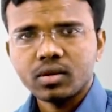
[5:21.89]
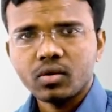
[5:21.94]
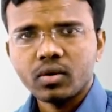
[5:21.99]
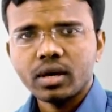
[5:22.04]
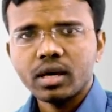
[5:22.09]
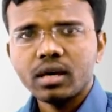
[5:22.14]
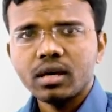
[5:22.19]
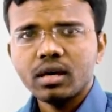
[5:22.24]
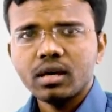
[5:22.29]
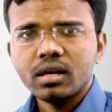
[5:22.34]

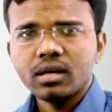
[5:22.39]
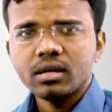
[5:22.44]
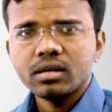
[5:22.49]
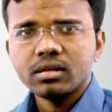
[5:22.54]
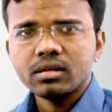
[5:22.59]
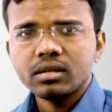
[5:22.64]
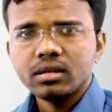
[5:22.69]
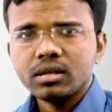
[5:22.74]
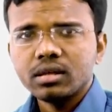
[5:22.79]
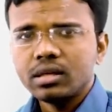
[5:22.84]
okay
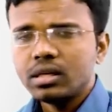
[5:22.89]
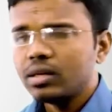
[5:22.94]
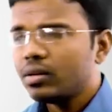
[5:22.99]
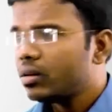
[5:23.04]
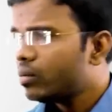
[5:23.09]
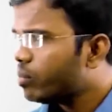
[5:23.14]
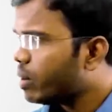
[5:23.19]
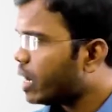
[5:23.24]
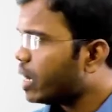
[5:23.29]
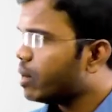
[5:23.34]
he
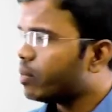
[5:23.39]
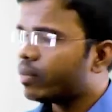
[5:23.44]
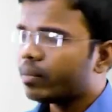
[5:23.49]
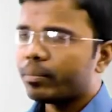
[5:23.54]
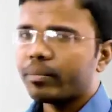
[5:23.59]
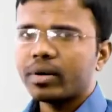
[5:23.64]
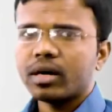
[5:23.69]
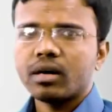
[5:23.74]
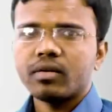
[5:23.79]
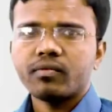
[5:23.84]
will buy
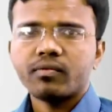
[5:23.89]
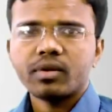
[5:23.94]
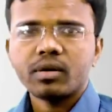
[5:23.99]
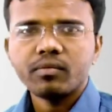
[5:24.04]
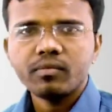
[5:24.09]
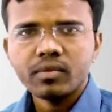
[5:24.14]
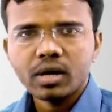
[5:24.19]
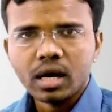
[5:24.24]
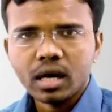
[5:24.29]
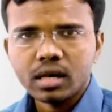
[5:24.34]

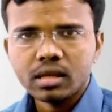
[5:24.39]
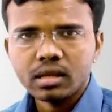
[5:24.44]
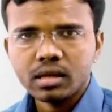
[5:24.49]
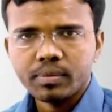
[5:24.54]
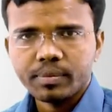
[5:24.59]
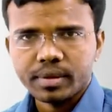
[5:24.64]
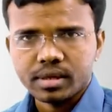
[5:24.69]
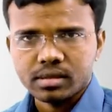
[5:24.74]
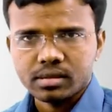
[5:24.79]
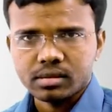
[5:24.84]
from another
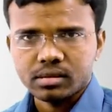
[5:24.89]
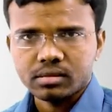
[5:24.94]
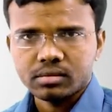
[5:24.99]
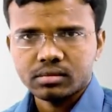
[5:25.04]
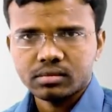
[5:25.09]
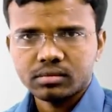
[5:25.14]
person